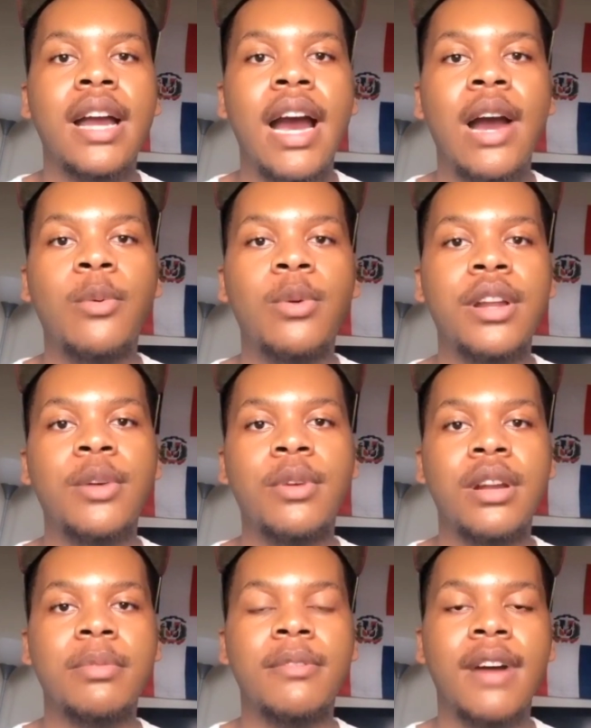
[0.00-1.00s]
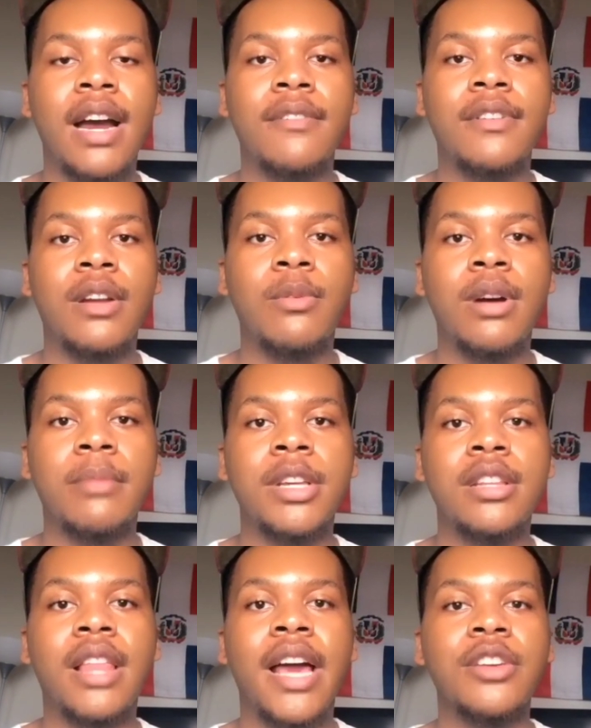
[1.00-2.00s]
guy wouldn't want to provide for their
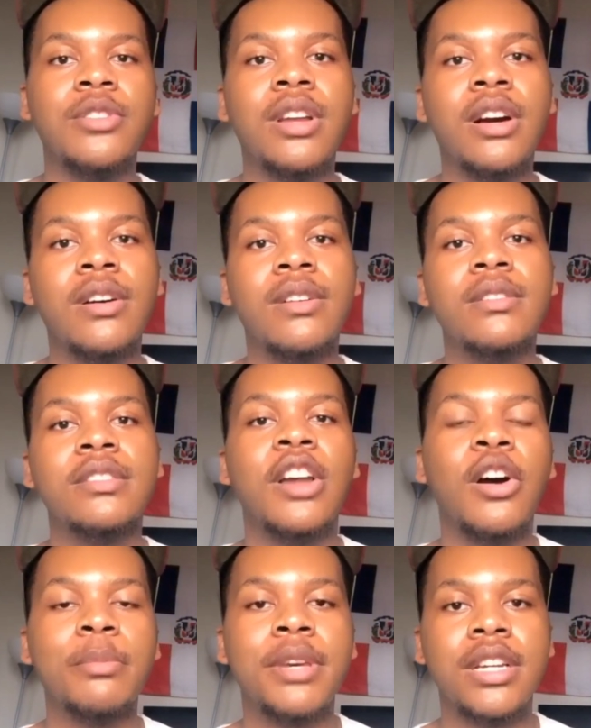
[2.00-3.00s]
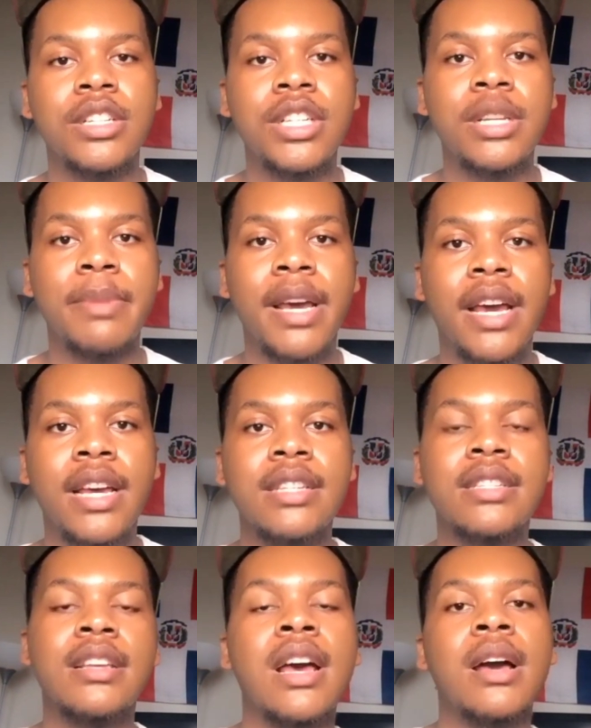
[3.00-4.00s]
woman? Like, you know, don't be a cheap
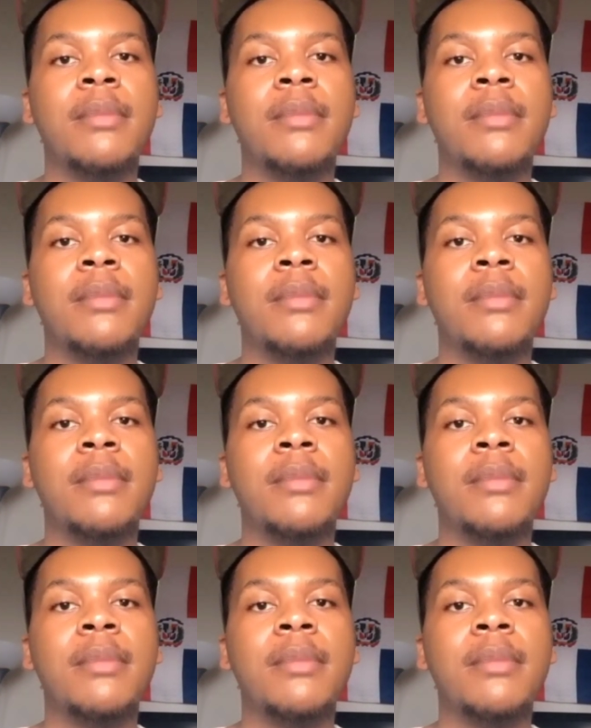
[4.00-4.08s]
ass.